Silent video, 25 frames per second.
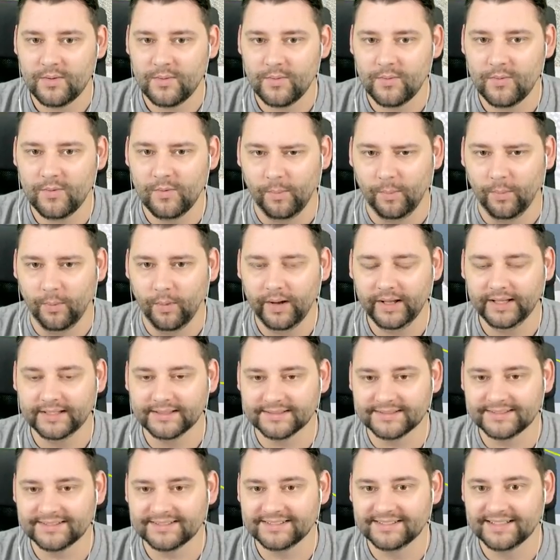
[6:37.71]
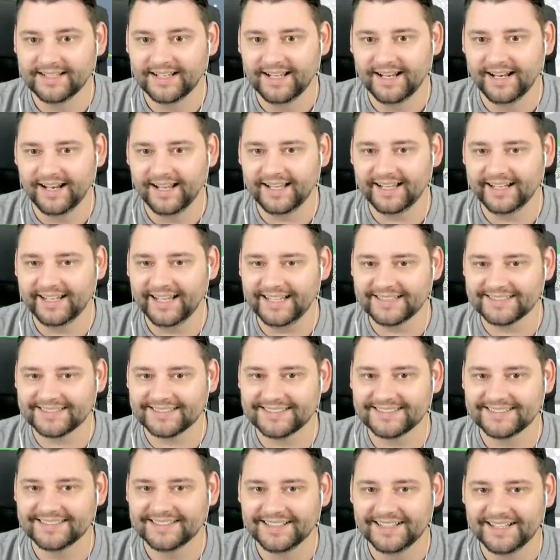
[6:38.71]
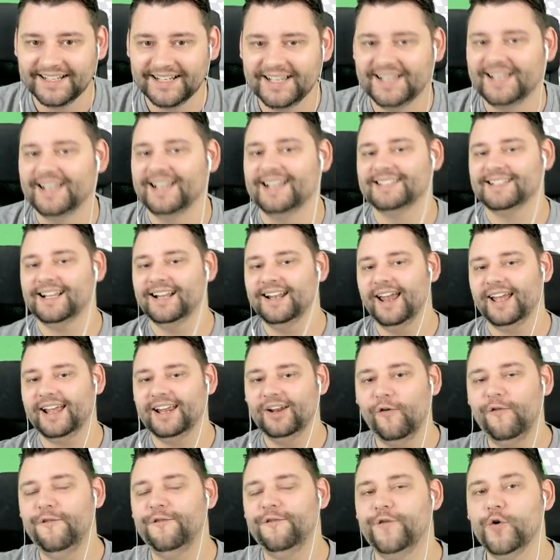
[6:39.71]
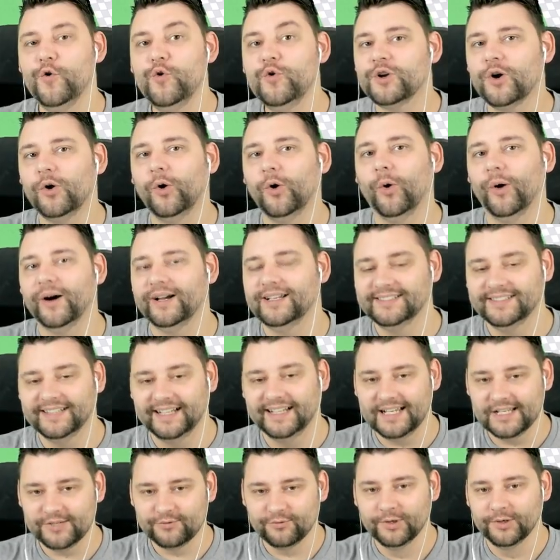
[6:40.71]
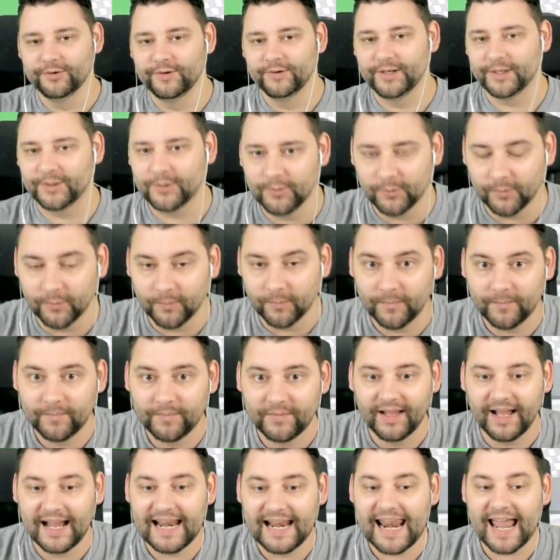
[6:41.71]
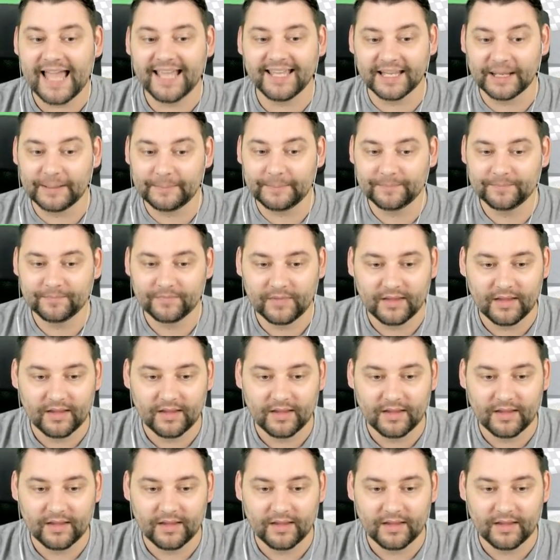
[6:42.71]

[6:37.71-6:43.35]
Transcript: Ooh, boys. Look at this. It's kind of like a little food court, isn't it? It's really, really cool. I like it.